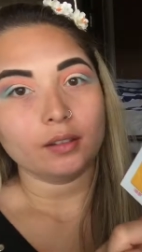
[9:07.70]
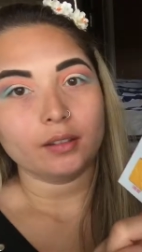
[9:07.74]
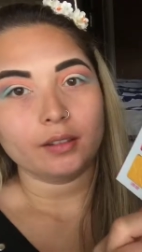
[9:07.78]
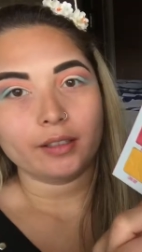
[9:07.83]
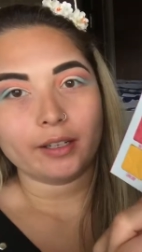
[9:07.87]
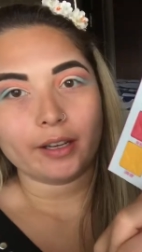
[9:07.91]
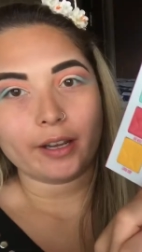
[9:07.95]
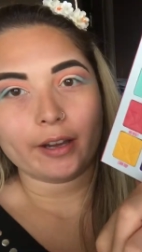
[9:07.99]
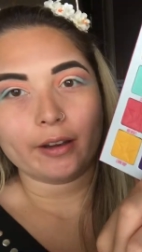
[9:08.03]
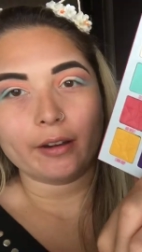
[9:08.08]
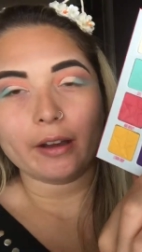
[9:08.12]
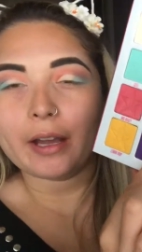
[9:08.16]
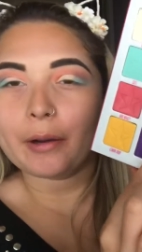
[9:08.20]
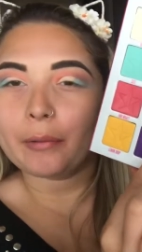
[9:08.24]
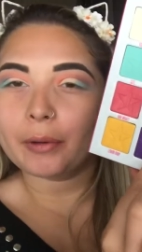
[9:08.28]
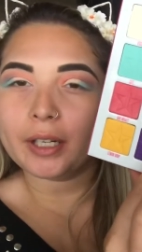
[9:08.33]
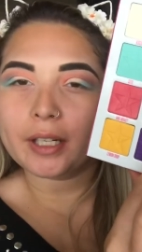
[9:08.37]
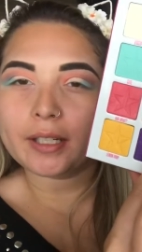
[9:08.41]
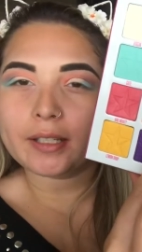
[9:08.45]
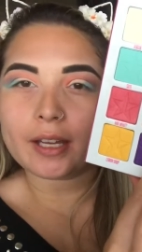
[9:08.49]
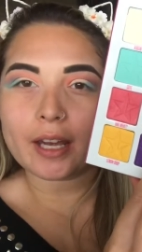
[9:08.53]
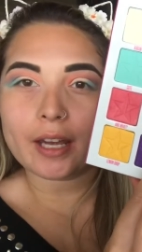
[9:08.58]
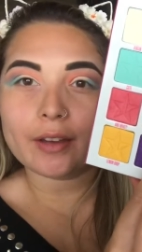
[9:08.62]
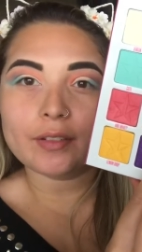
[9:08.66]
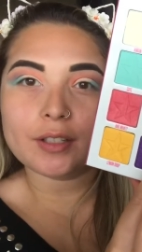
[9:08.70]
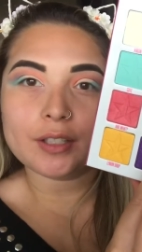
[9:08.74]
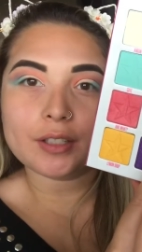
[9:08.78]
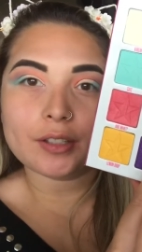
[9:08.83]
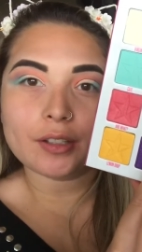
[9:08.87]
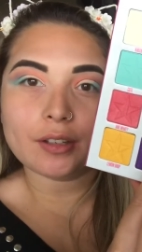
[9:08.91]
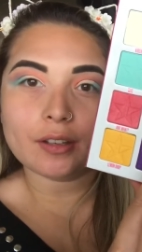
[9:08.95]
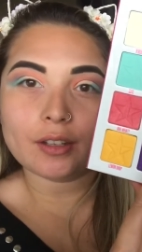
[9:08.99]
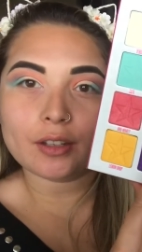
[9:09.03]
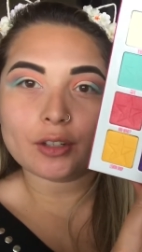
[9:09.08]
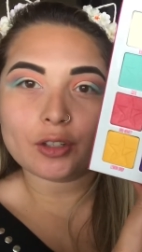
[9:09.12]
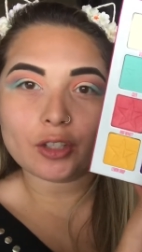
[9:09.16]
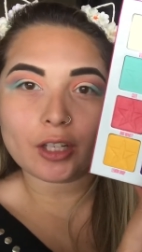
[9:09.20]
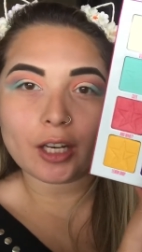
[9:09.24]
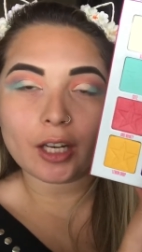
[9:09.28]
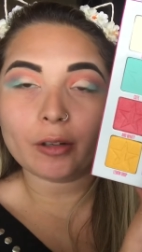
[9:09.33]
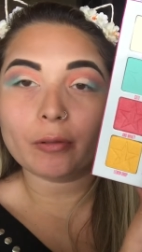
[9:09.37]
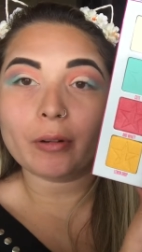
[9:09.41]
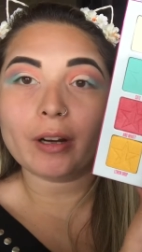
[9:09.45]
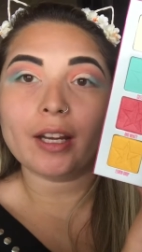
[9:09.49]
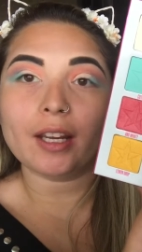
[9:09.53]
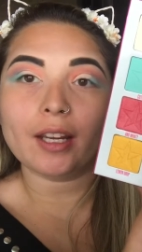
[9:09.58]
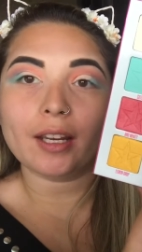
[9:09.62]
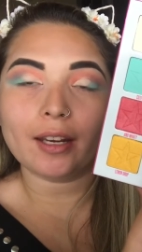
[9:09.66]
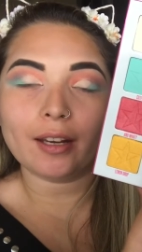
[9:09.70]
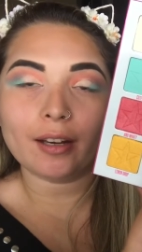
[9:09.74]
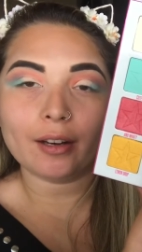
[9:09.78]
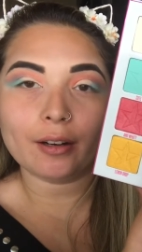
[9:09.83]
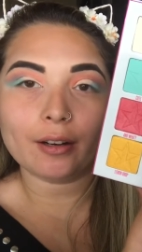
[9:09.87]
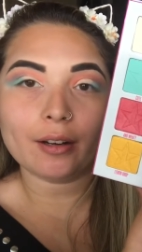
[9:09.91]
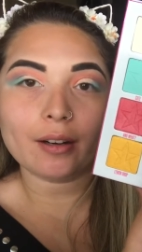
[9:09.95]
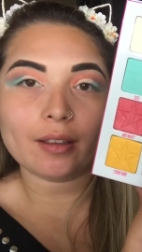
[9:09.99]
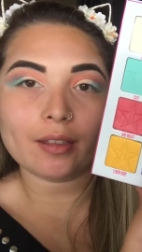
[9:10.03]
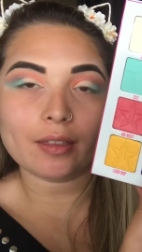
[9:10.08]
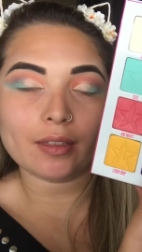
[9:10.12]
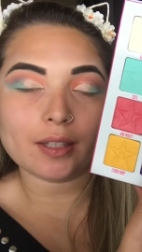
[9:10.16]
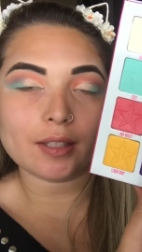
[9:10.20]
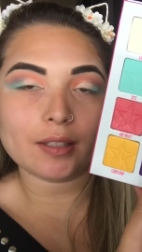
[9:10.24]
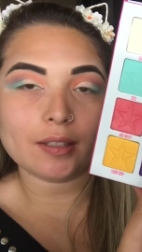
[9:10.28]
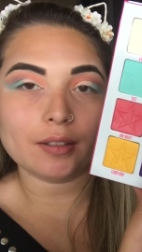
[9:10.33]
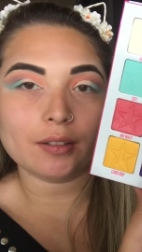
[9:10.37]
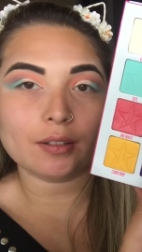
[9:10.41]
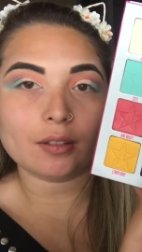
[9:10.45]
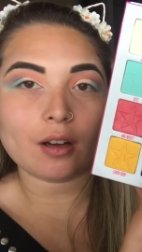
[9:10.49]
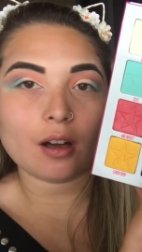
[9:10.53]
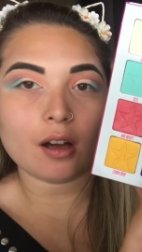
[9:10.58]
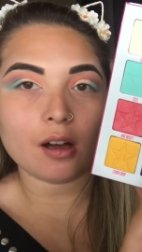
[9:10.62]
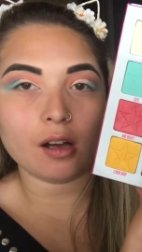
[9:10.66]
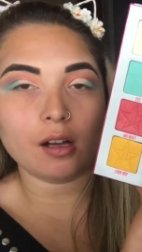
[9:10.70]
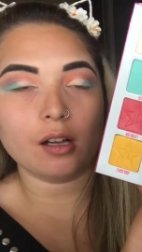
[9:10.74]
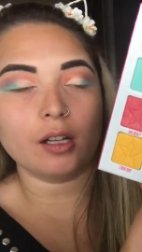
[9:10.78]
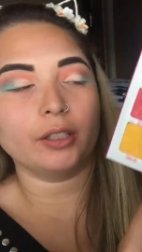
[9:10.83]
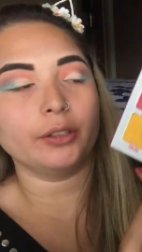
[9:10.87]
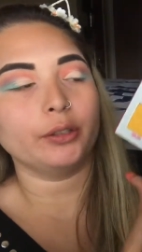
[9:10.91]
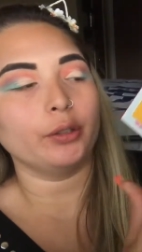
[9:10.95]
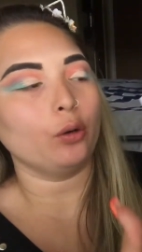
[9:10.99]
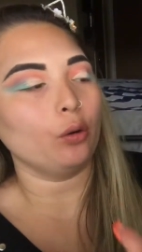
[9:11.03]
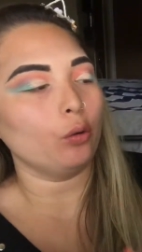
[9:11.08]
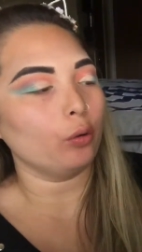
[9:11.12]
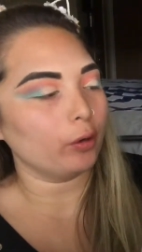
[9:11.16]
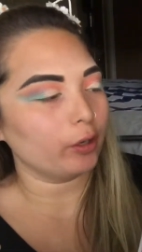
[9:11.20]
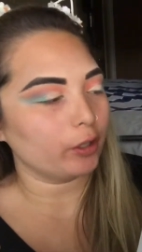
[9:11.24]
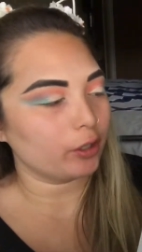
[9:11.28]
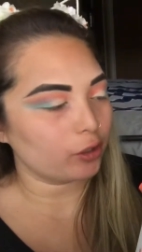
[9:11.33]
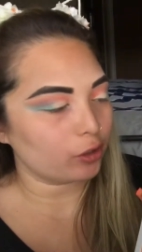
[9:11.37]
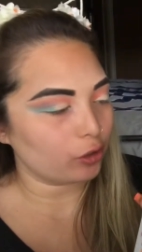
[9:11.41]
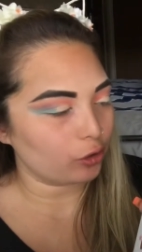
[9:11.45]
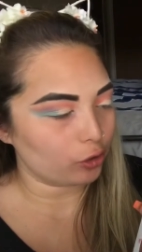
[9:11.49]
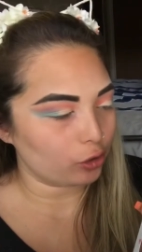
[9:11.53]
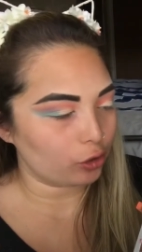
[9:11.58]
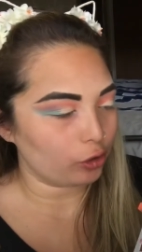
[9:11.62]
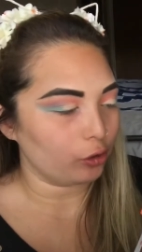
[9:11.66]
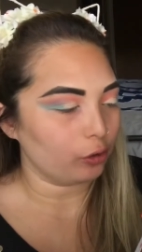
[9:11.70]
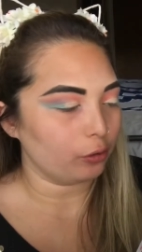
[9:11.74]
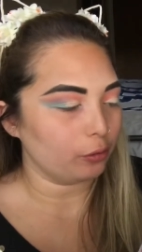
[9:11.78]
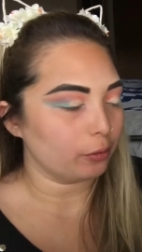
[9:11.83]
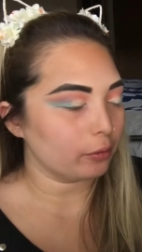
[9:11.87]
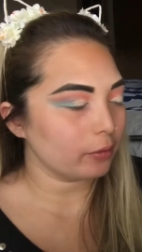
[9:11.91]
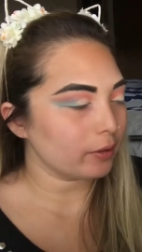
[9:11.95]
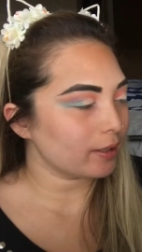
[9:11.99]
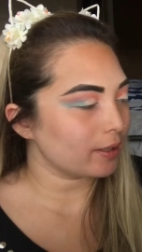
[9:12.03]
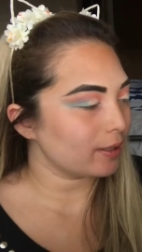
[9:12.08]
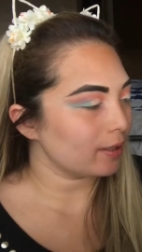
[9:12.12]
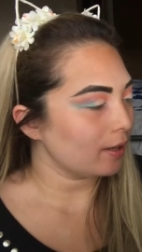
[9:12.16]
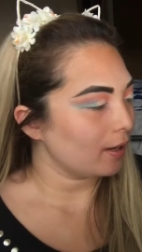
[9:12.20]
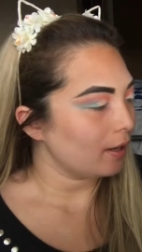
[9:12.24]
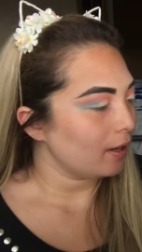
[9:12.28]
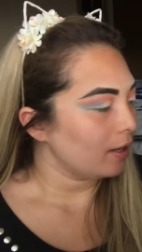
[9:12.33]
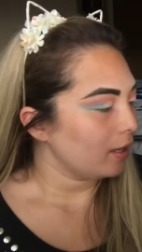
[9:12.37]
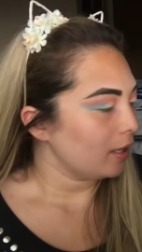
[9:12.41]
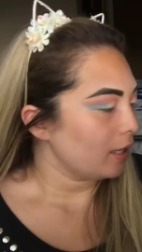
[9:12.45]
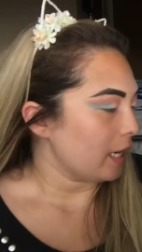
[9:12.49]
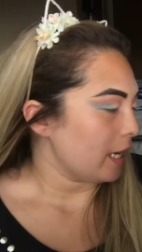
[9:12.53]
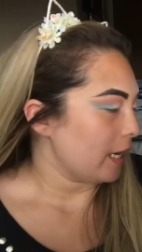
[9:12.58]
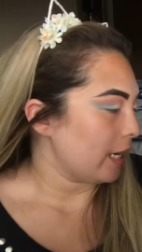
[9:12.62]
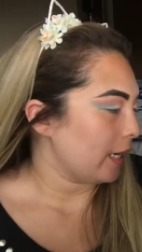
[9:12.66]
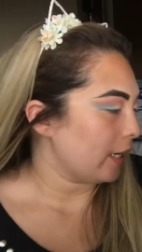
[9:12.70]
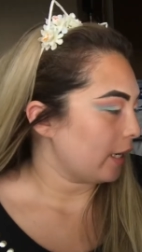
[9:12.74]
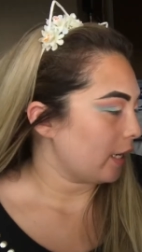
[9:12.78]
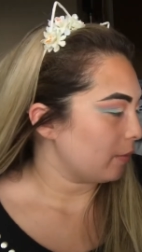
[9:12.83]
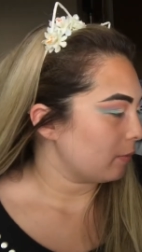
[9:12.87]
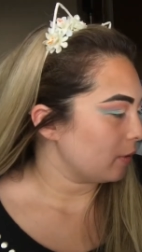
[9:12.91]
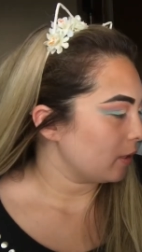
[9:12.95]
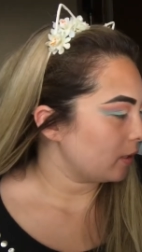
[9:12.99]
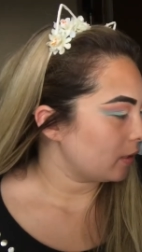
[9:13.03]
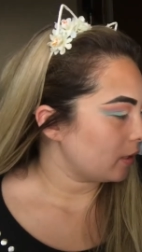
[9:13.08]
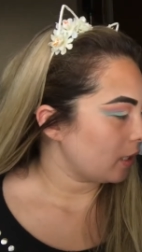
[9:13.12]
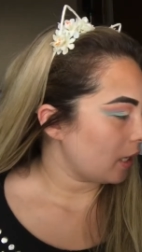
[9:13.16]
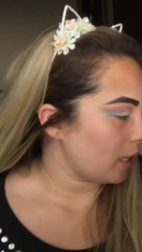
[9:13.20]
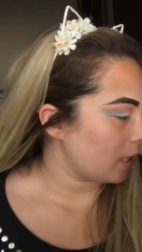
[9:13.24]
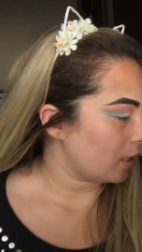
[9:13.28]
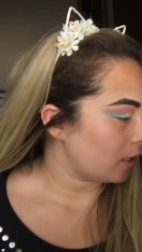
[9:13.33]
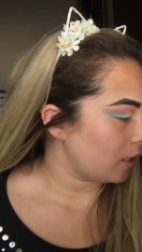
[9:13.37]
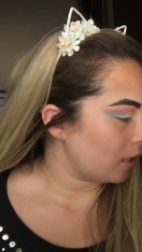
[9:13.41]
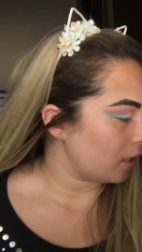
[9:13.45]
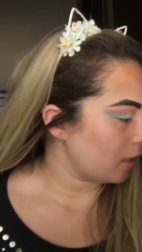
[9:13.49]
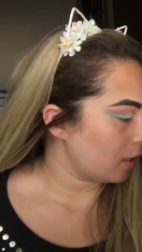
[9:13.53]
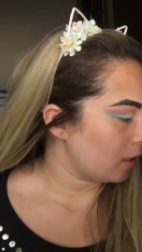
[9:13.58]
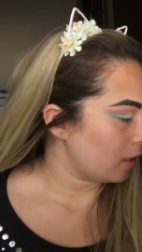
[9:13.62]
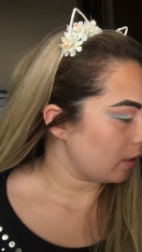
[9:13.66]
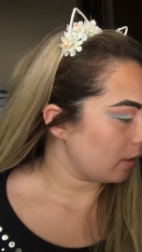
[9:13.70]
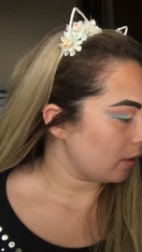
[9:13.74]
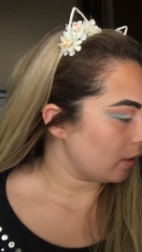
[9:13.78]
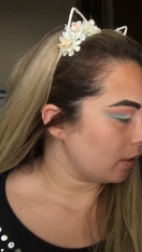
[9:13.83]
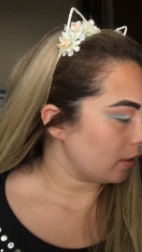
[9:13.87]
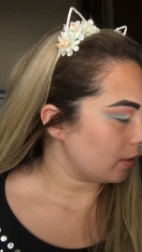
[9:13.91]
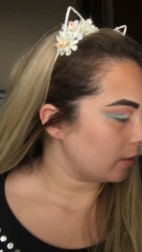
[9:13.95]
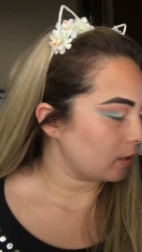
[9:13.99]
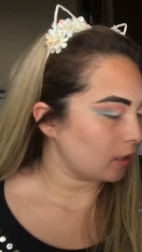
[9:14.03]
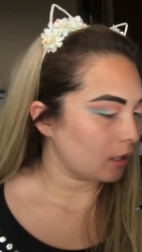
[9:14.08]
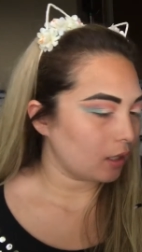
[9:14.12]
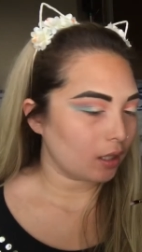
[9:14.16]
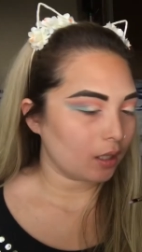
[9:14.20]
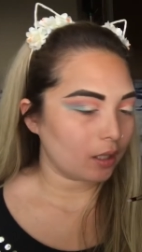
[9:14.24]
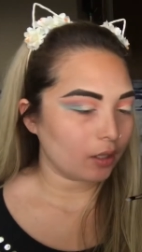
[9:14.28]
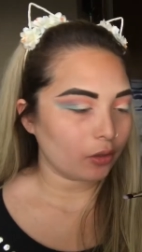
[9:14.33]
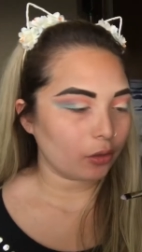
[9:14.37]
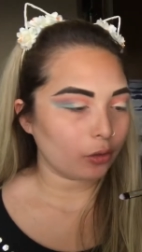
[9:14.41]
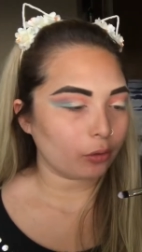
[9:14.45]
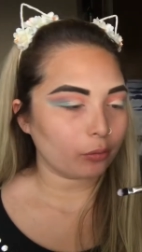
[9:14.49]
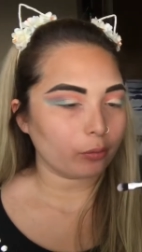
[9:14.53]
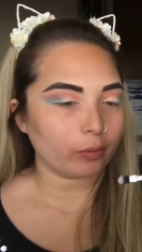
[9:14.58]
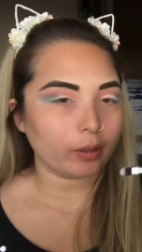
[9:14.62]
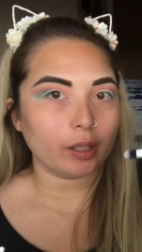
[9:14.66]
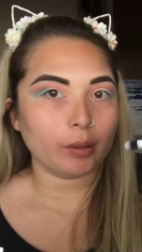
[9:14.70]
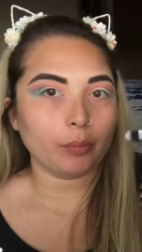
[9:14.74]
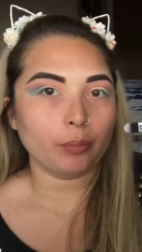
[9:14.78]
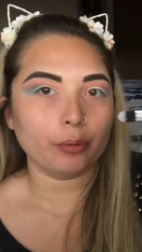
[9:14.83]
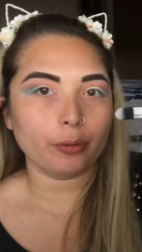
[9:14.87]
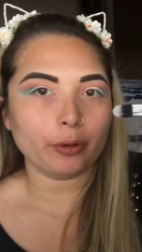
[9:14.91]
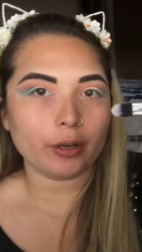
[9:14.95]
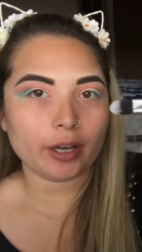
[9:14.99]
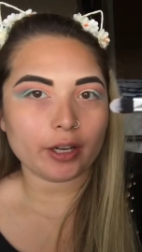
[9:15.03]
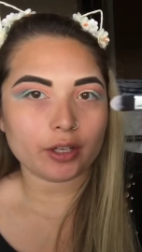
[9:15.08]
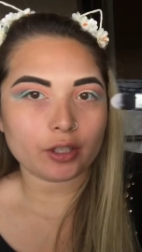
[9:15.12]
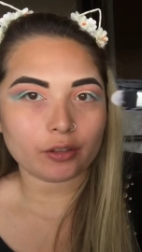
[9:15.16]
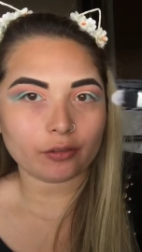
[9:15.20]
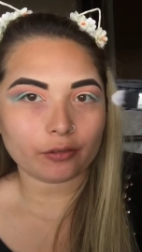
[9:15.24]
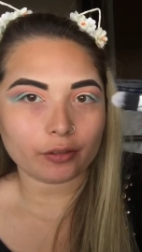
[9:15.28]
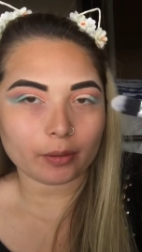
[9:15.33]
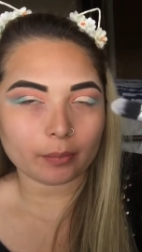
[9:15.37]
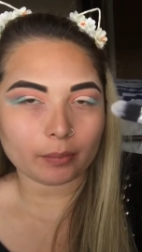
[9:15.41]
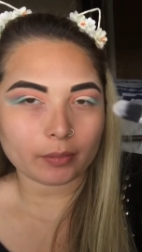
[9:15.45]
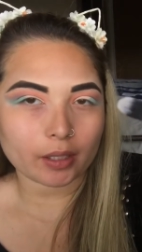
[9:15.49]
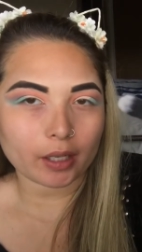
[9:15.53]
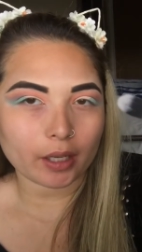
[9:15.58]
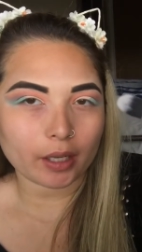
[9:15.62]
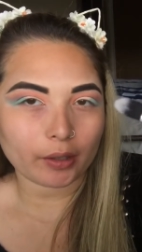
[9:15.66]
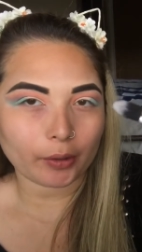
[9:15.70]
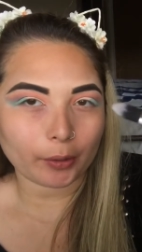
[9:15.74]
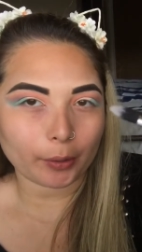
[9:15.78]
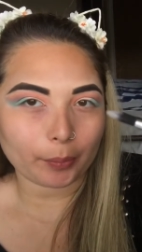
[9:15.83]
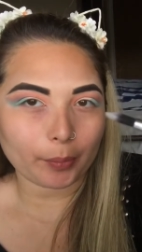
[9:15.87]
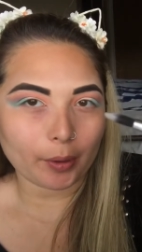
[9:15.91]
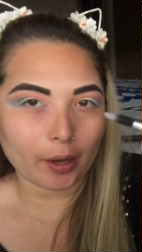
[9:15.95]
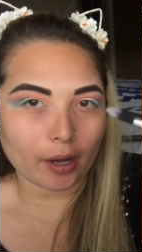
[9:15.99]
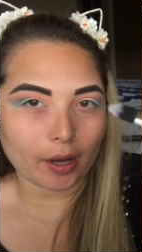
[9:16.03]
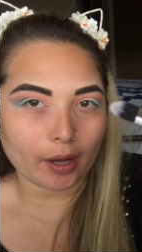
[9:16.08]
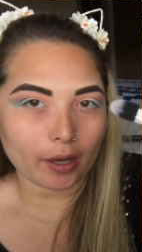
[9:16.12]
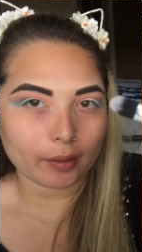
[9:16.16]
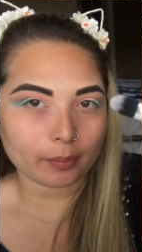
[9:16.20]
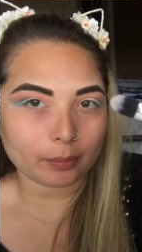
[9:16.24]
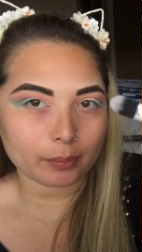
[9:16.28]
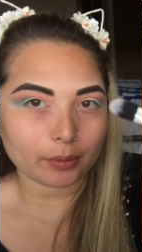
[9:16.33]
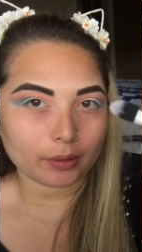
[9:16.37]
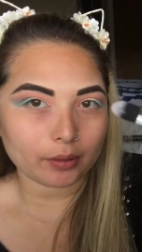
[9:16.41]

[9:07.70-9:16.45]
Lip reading: Now I want to dive into this shade right here. This is called Orange Juice. And I'm just taking this E3 brush from Colourpop.